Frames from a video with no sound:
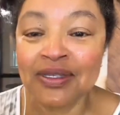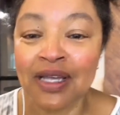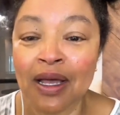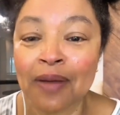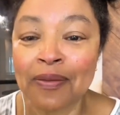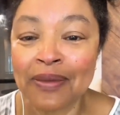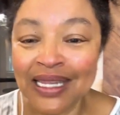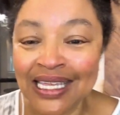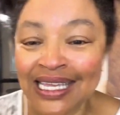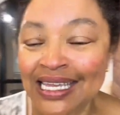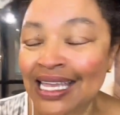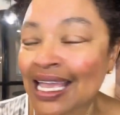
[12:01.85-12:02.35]

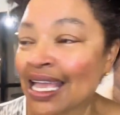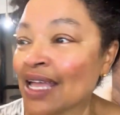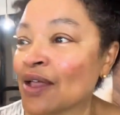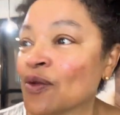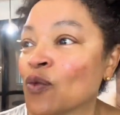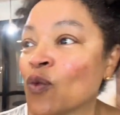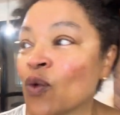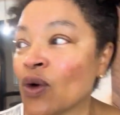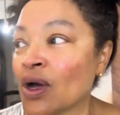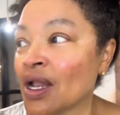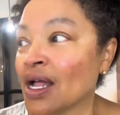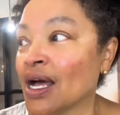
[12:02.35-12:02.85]
I'm
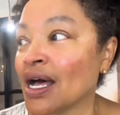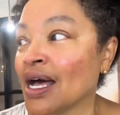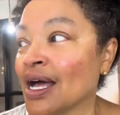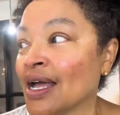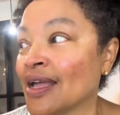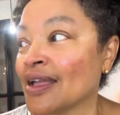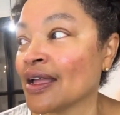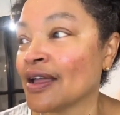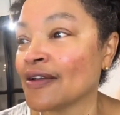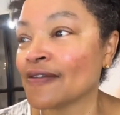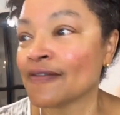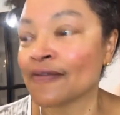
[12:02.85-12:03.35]
Dominique, and
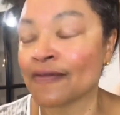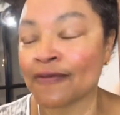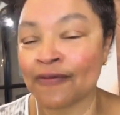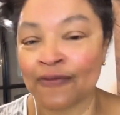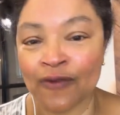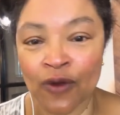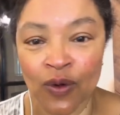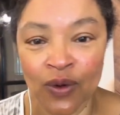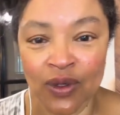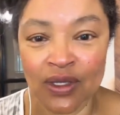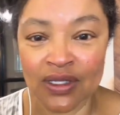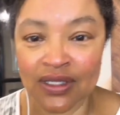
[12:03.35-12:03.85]
what I
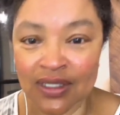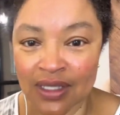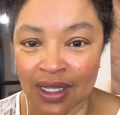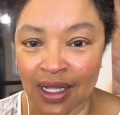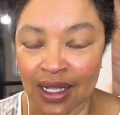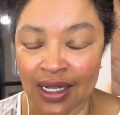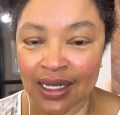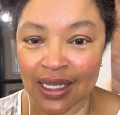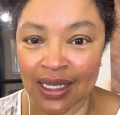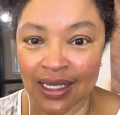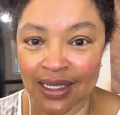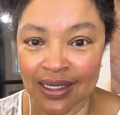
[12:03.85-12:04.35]

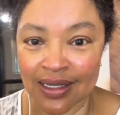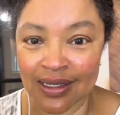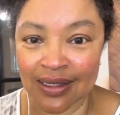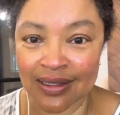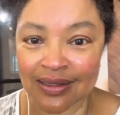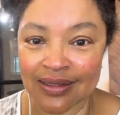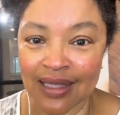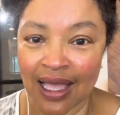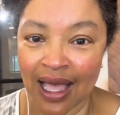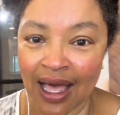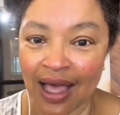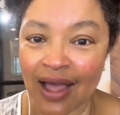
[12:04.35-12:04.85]
focus on
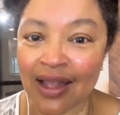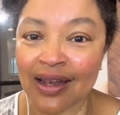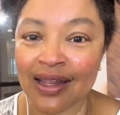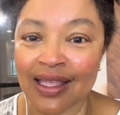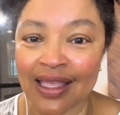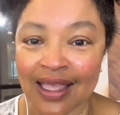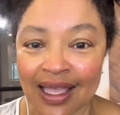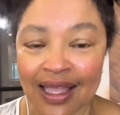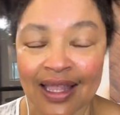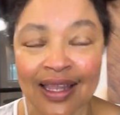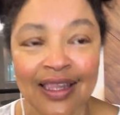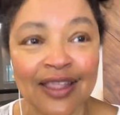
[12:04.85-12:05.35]
is
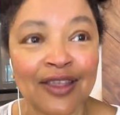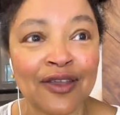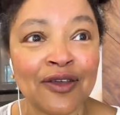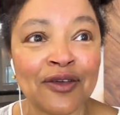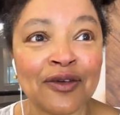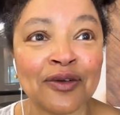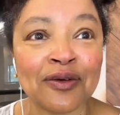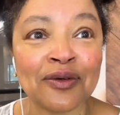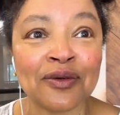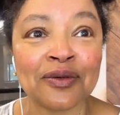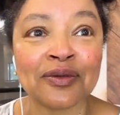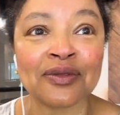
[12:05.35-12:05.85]
how to
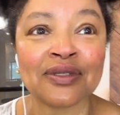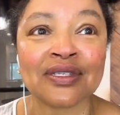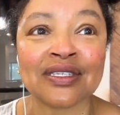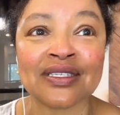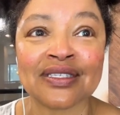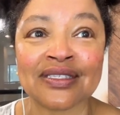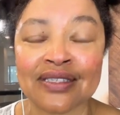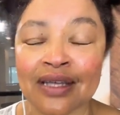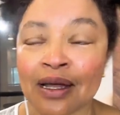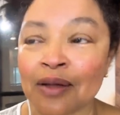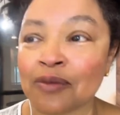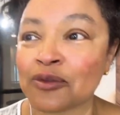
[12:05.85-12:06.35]
get
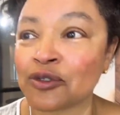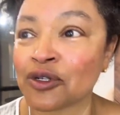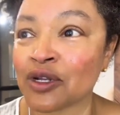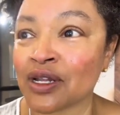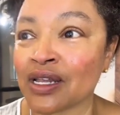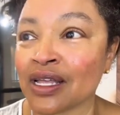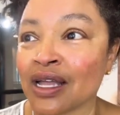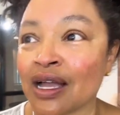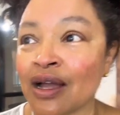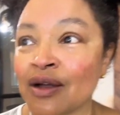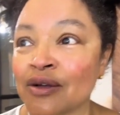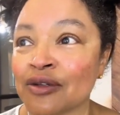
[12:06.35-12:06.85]
you to
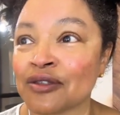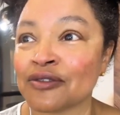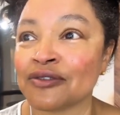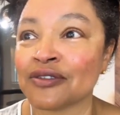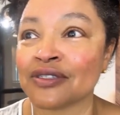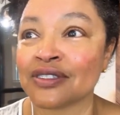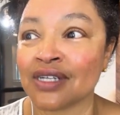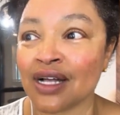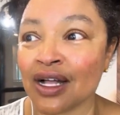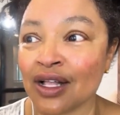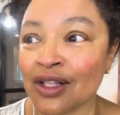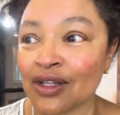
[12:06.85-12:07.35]
stop trading
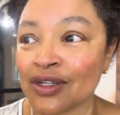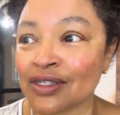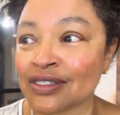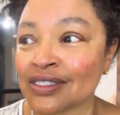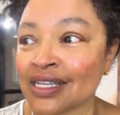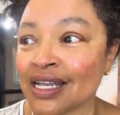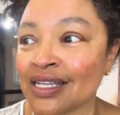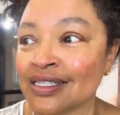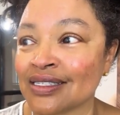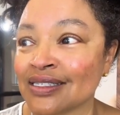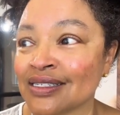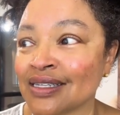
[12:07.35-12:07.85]
hours for
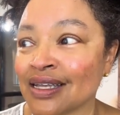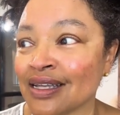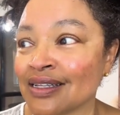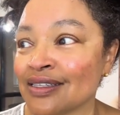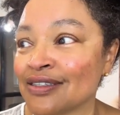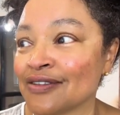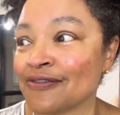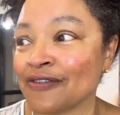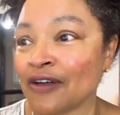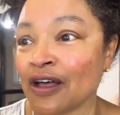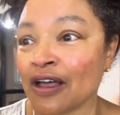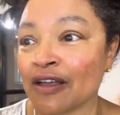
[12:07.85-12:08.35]
dollars as
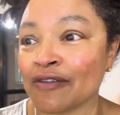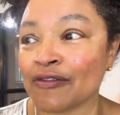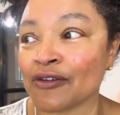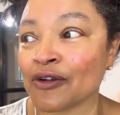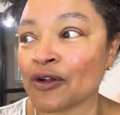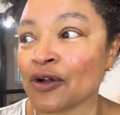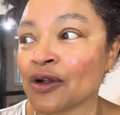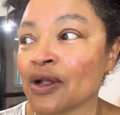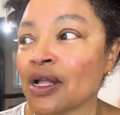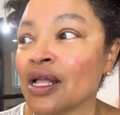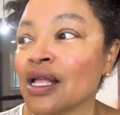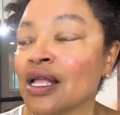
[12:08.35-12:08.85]
a
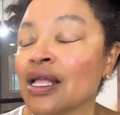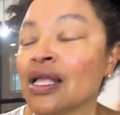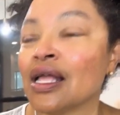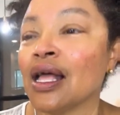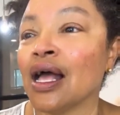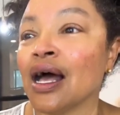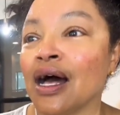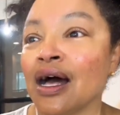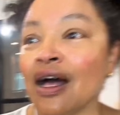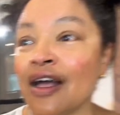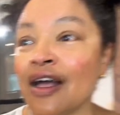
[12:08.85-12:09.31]
9-to-5er.